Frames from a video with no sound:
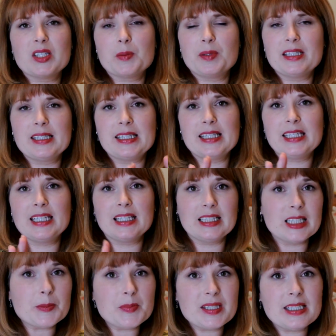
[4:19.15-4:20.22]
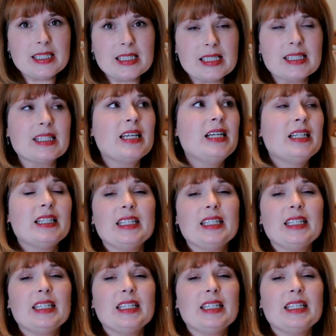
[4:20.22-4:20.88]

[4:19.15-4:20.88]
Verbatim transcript: has been sending lipsticks